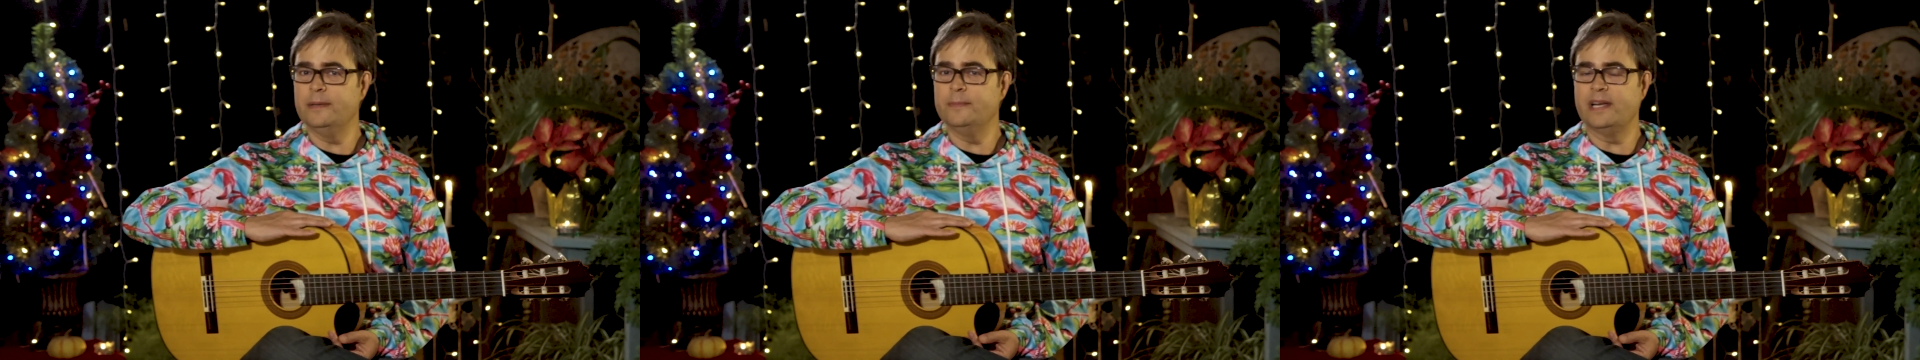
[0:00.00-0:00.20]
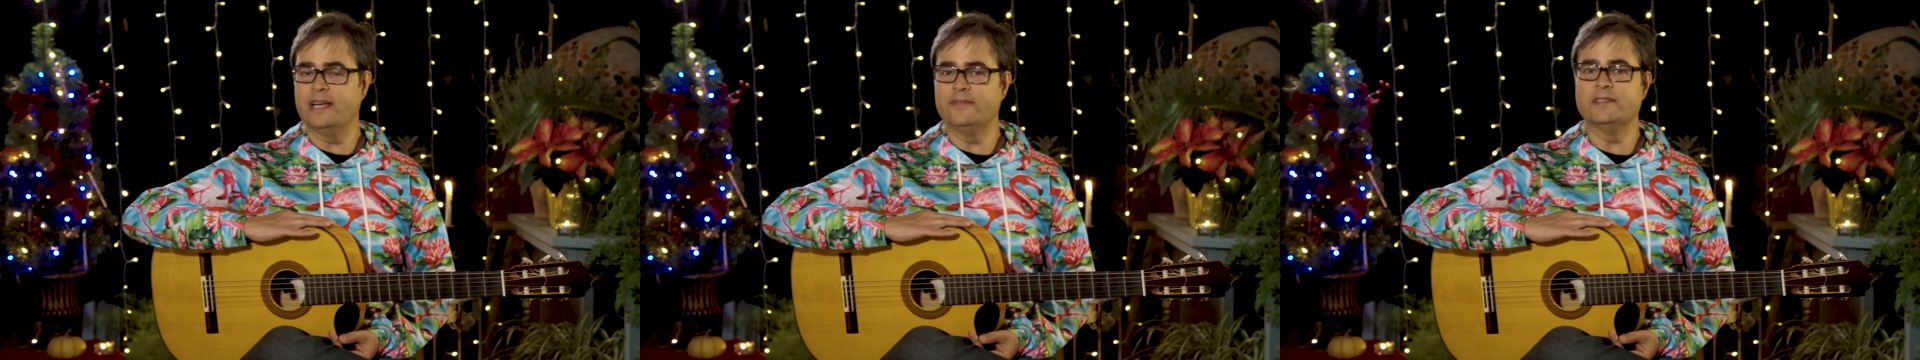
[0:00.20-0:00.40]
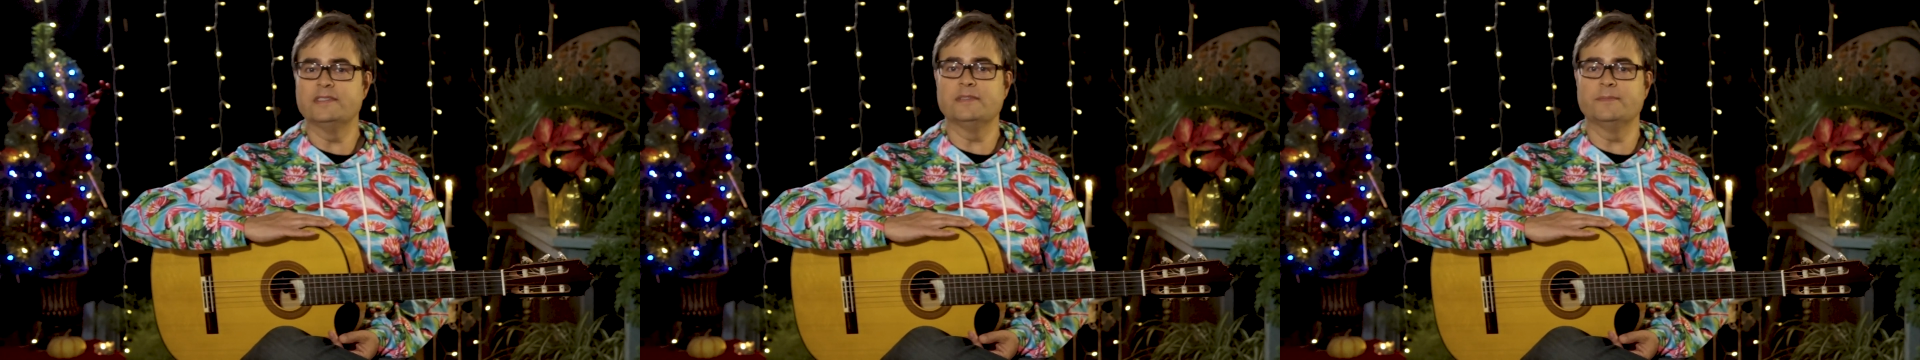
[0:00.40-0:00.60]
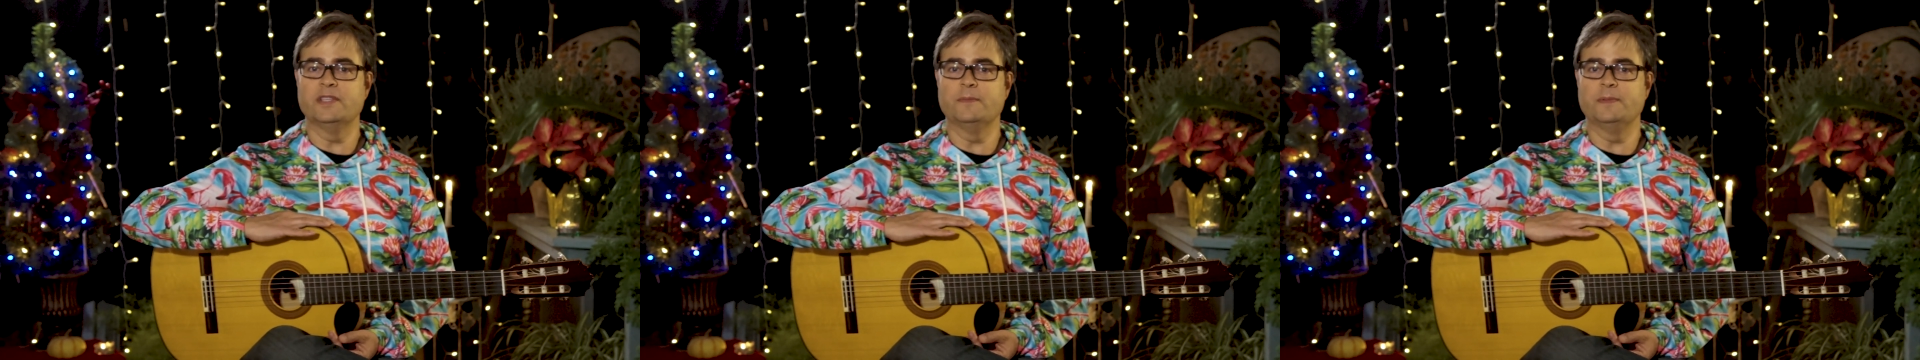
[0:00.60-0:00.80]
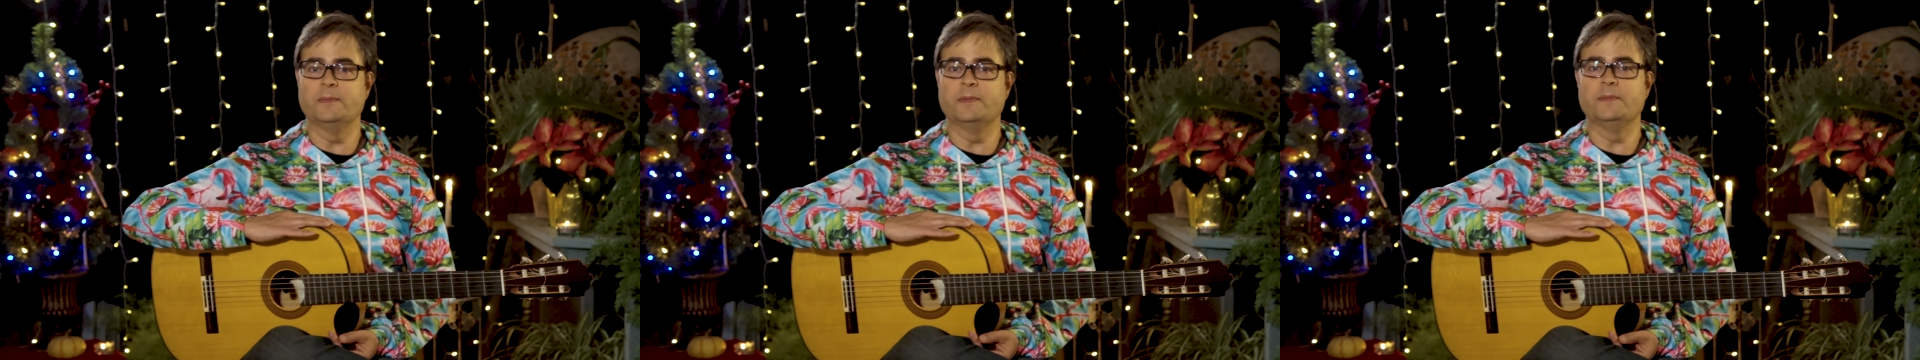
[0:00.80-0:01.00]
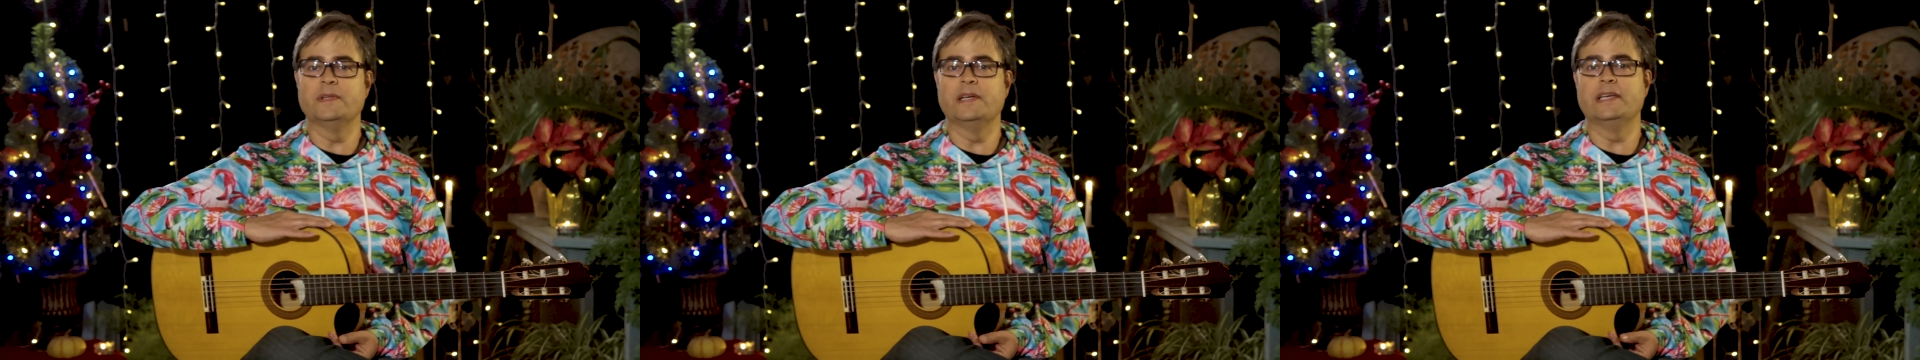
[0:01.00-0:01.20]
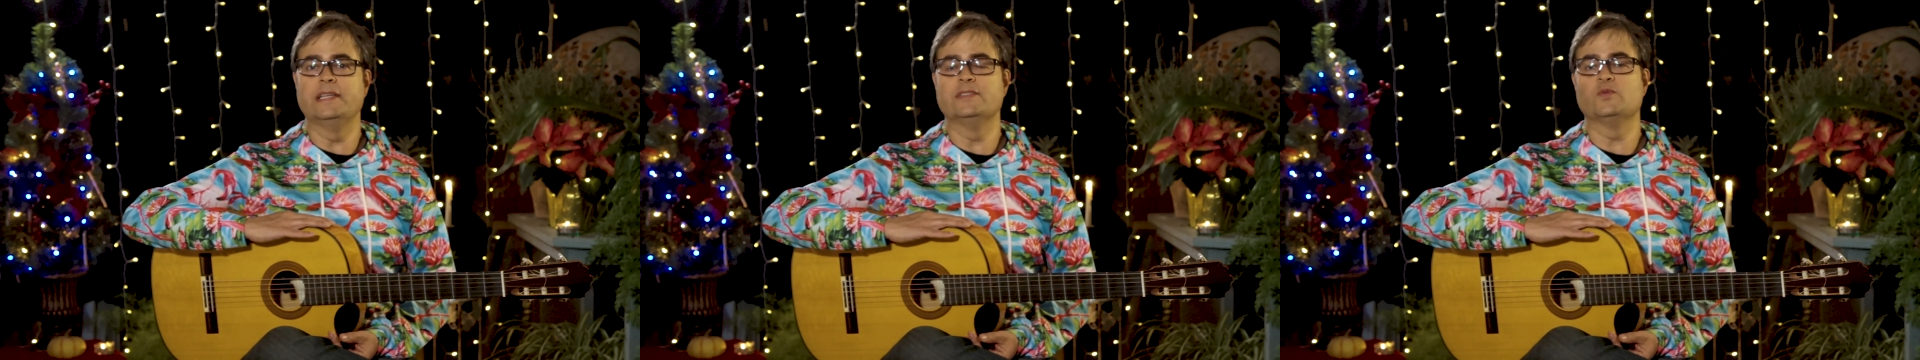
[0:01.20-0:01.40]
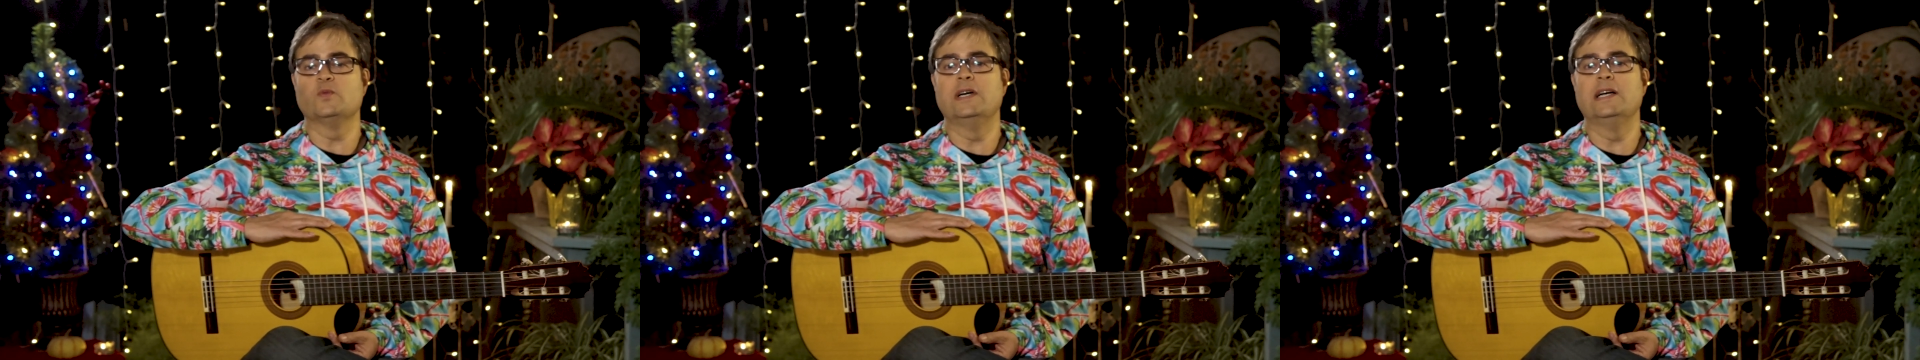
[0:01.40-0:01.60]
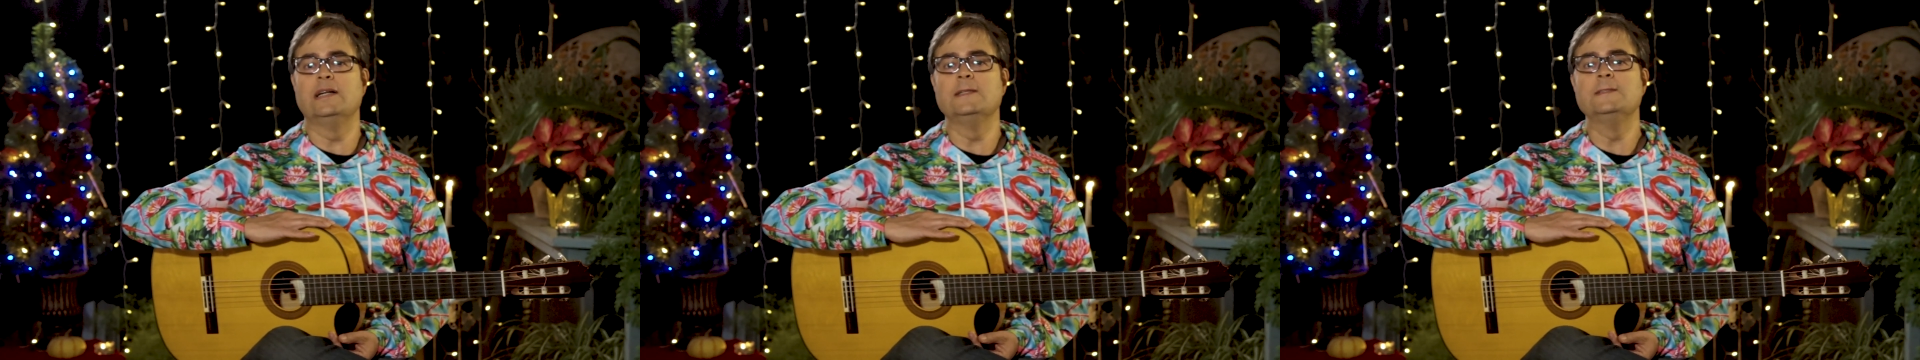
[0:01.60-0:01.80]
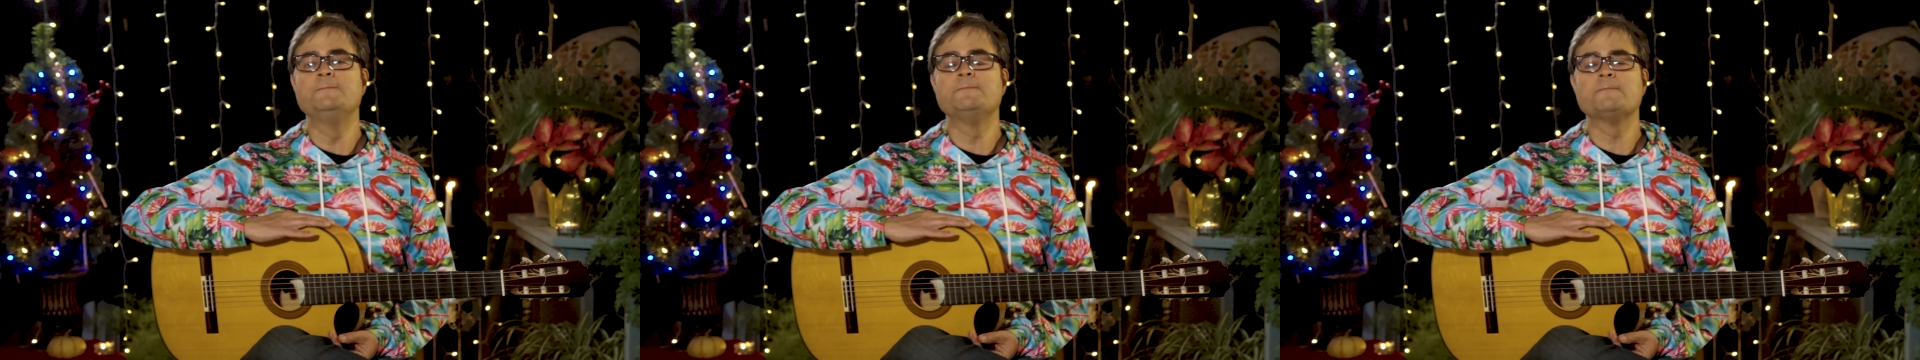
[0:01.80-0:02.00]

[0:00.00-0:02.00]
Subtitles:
but I've heard some other people play it as well.